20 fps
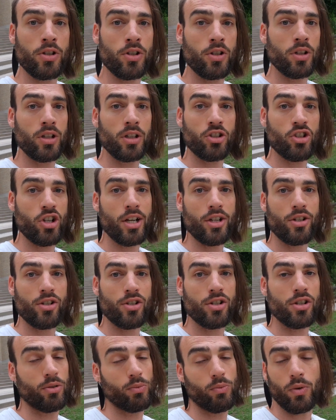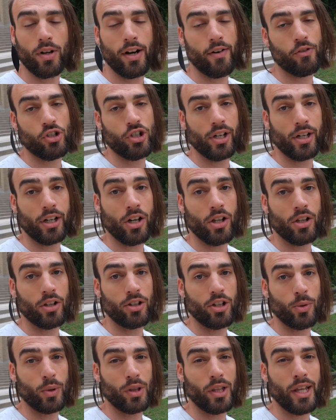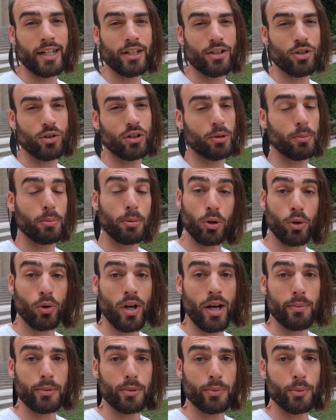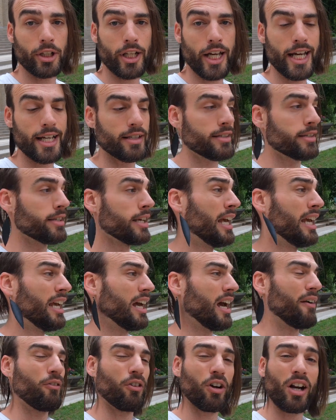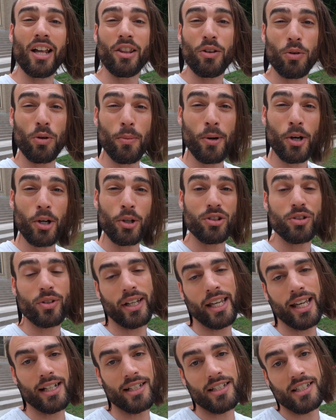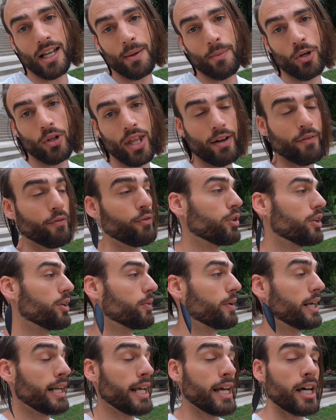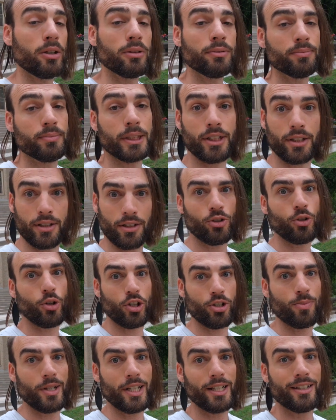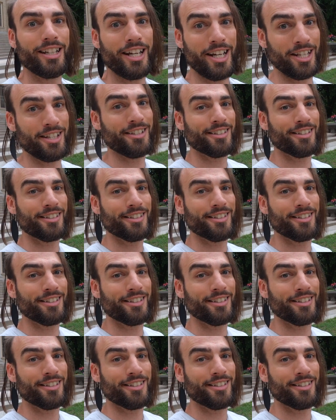to change it to whatever shade of color you would like to. They're programmable lights. I forgot the remote, so I can't demo that for you right now, but trust me, it's